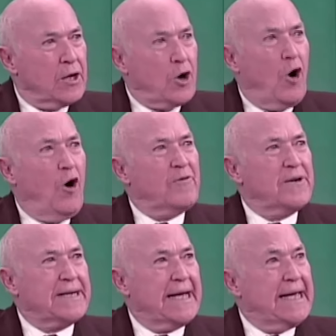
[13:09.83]
Go
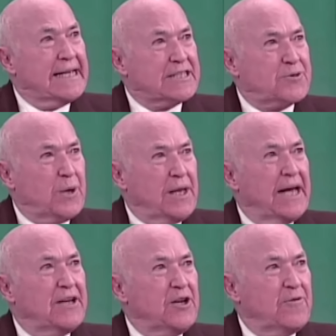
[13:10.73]
over to Israel
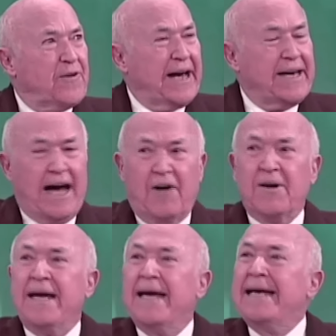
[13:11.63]
and you'll find out
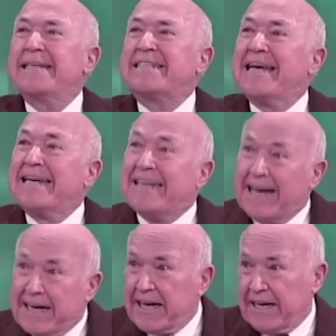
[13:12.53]
he's
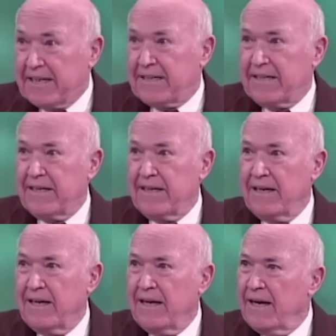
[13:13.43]
done it.
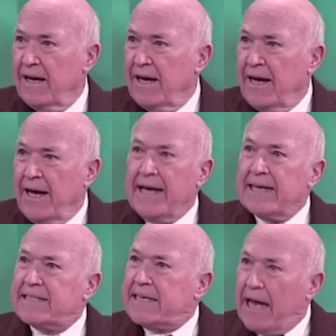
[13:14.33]
He
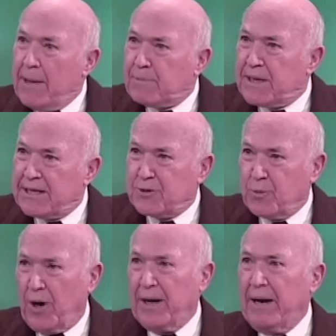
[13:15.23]
has kept his
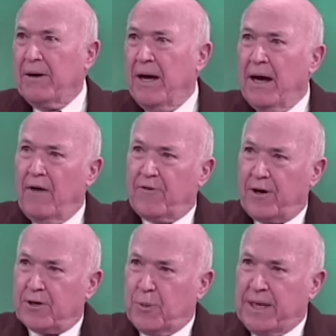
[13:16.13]
word. And of
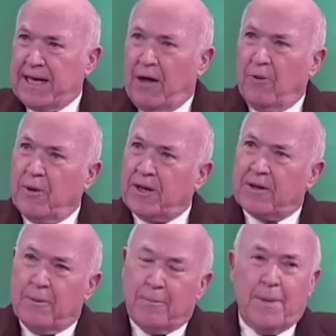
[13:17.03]
course, we dealt
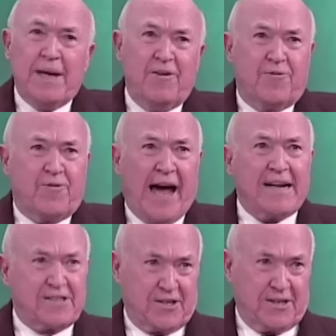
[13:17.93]
with many
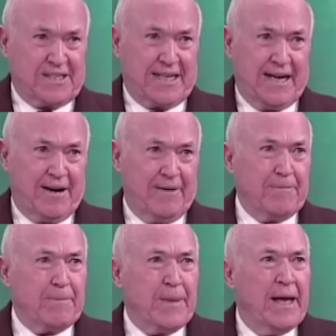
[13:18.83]
factors there.
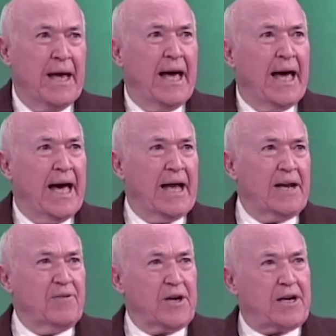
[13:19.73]

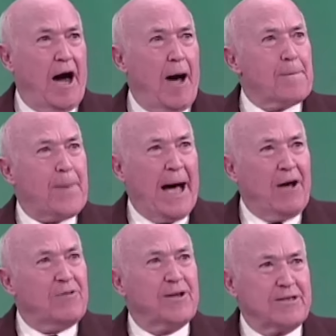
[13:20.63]
And if you
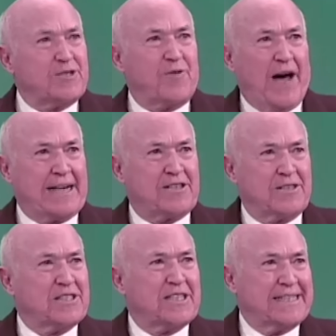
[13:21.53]
compound those
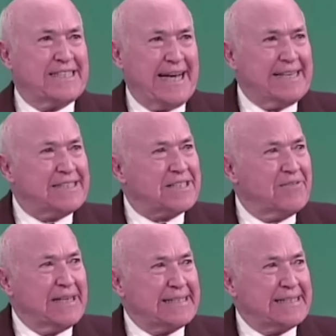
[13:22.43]
factors, the chance of